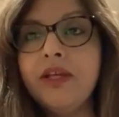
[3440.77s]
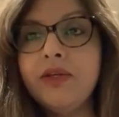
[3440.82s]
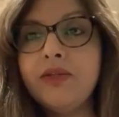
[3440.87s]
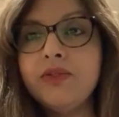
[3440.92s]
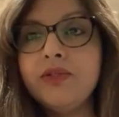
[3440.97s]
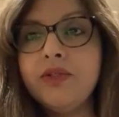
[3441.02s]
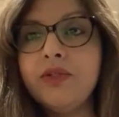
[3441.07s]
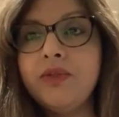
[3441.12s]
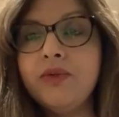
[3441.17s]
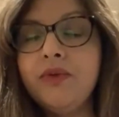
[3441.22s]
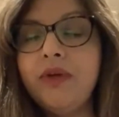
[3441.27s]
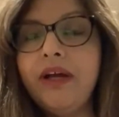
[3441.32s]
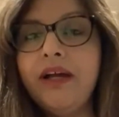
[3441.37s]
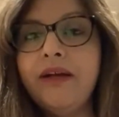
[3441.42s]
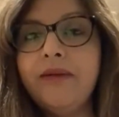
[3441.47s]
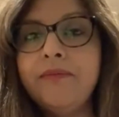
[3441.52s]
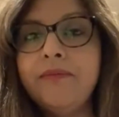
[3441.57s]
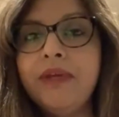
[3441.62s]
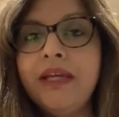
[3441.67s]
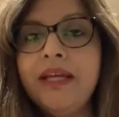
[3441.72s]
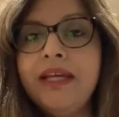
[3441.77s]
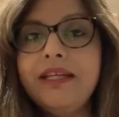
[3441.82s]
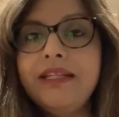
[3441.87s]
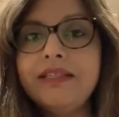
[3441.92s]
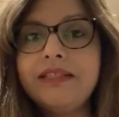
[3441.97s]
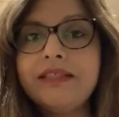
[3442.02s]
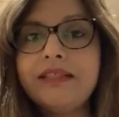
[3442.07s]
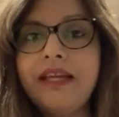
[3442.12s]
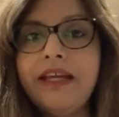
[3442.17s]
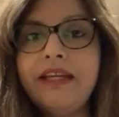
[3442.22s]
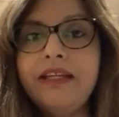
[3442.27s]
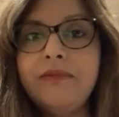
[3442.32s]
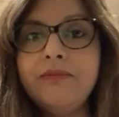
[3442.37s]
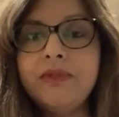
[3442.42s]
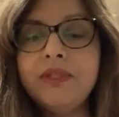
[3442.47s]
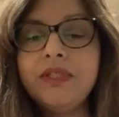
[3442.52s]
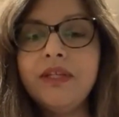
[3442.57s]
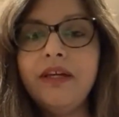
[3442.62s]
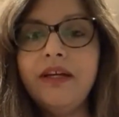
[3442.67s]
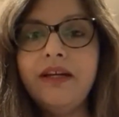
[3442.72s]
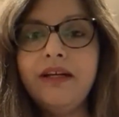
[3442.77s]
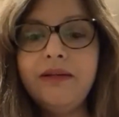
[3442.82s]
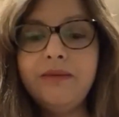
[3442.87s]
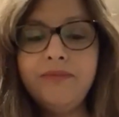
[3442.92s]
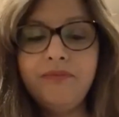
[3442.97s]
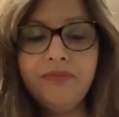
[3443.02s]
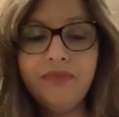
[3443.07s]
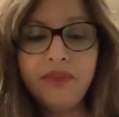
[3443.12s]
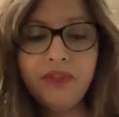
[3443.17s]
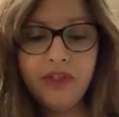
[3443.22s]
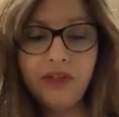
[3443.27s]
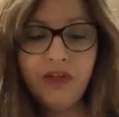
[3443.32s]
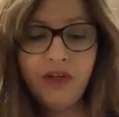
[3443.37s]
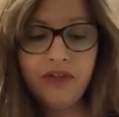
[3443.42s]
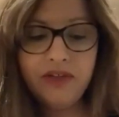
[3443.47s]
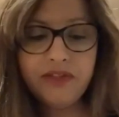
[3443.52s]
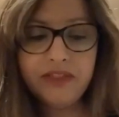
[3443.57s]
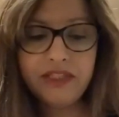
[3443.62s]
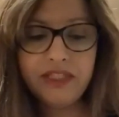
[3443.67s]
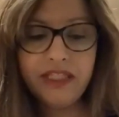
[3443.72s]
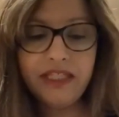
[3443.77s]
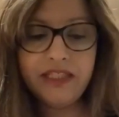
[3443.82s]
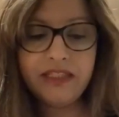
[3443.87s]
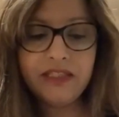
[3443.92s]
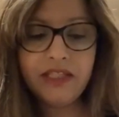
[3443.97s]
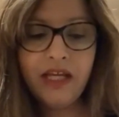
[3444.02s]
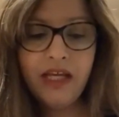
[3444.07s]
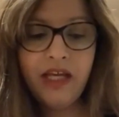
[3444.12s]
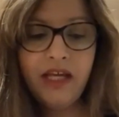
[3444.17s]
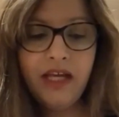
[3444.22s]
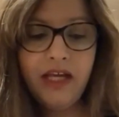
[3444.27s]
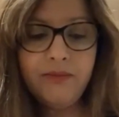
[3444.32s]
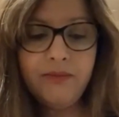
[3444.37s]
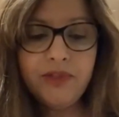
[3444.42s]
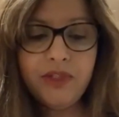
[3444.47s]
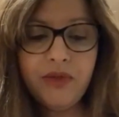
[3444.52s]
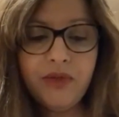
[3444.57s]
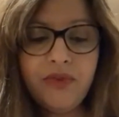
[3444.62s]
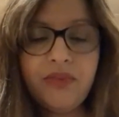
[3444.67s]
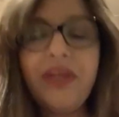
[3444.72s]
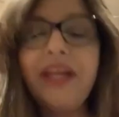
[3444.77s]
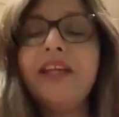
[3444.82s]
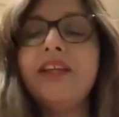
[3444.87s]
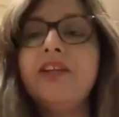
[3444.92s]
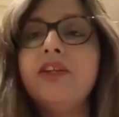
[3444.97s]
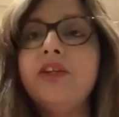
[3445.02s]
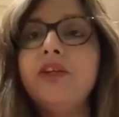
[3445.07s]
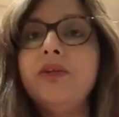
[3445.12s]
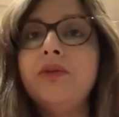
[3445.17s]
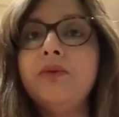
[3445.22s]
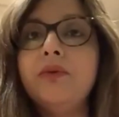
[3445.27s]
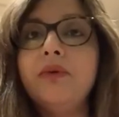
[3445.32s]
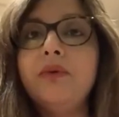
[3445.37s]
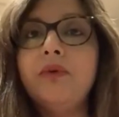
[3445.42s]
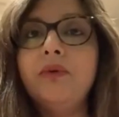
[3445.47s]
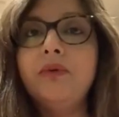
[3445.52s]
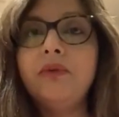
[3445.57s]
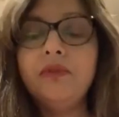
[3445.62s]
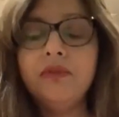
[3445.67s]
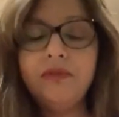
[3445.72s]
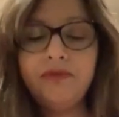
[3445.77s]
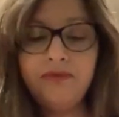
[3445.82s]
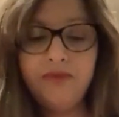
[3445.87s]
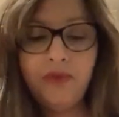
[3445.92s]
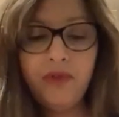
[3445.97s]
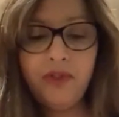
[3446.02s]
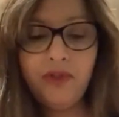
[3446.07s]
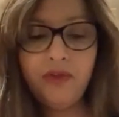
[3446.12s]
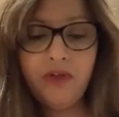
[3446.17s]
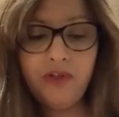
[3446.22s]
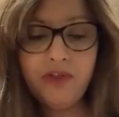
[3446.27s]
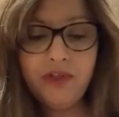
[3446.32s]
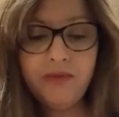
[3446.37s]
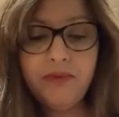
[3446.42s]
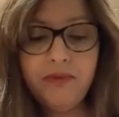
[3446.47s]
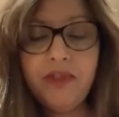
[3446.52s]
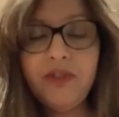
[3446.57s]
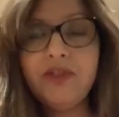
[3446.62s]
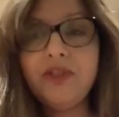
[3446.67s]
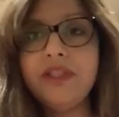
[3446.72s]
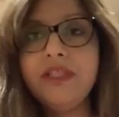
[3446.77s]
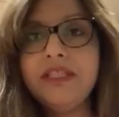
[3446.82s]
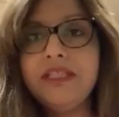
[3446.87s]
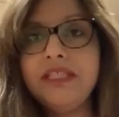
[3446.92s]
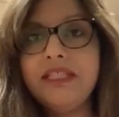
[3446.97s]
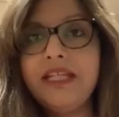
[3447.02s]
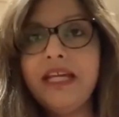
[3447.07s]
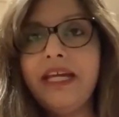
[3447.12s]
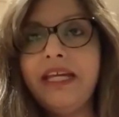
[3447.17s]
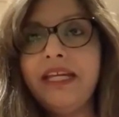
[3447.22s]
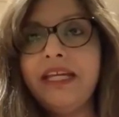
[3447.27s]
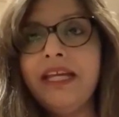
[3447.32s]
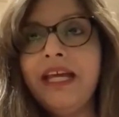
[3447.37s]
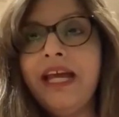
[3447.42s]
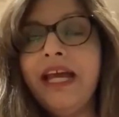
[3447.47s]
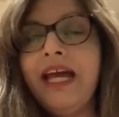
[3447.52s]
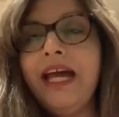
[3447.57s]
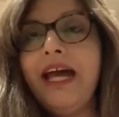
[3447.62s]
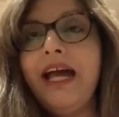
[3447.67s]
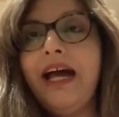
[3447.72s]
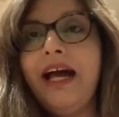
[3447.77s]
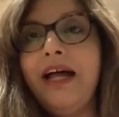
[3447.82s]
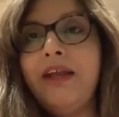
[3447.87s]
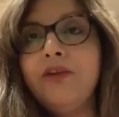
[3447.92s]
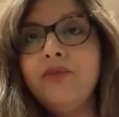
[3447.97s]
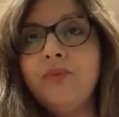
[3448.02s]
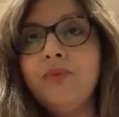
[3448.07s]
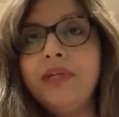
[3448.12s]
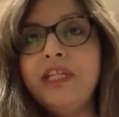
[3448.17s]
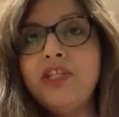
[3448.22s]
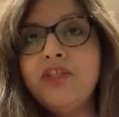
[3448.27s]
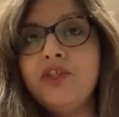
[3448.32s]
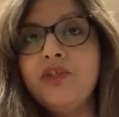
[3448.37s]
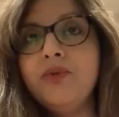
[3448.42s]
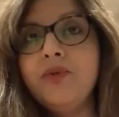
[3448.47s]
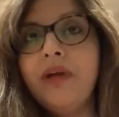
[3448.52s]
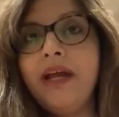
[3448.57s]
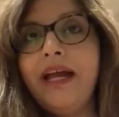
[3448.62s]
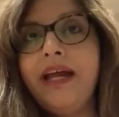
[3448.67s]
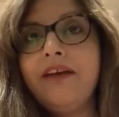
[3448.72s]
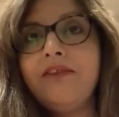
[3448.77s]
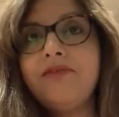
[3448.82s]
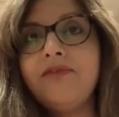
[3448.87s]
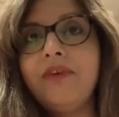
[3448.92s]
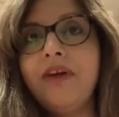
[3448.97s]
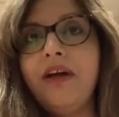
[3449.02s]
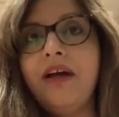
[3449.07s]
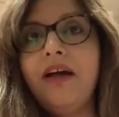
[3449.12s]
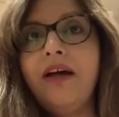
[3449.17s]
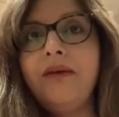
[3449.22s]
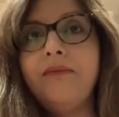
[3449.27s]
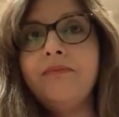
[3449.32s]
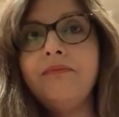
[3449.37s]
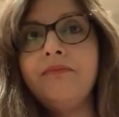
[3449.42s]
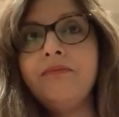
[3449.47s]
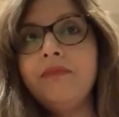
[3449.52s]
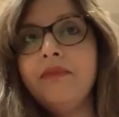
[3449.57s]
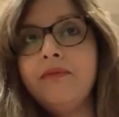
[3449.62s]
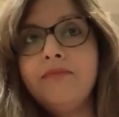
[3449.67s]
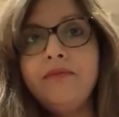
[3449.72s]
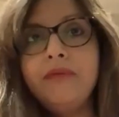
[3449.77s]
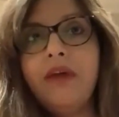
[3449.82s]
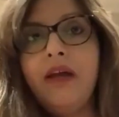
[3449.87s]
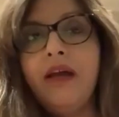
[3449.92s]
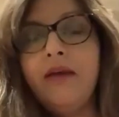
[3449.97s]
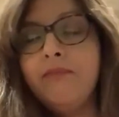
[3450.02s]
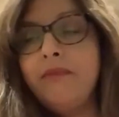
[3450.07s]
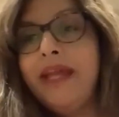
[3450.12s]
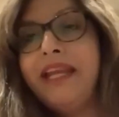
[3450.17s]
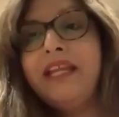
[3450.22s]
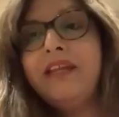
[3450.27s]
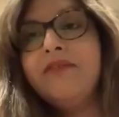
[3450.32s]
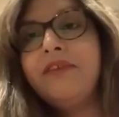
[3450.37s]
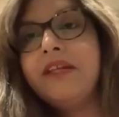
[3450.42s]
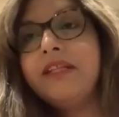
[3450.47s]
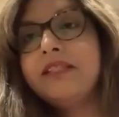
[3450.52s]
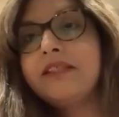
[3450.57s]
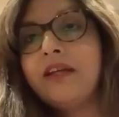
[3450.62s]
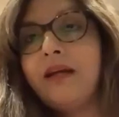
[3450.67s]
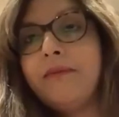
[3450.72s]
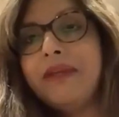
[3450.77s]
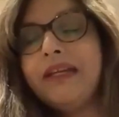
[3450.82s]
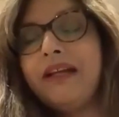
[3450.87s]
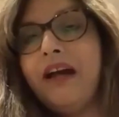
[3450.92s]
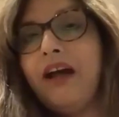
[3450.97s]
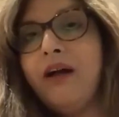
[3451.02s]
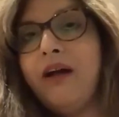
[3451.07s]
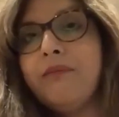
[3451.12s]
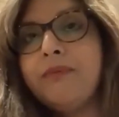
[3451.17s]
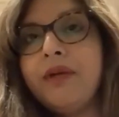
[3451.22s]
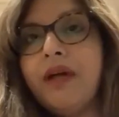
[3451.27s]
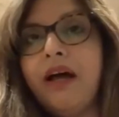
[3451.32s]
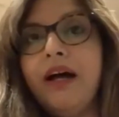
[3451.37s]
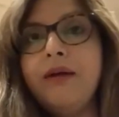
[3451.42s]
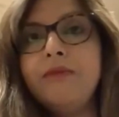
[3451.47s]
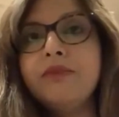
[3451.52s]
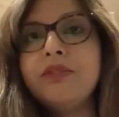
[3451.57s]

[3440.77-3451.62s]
and those who escaped the Nazis. So thank you all for your contribution today. We do have many events coming up.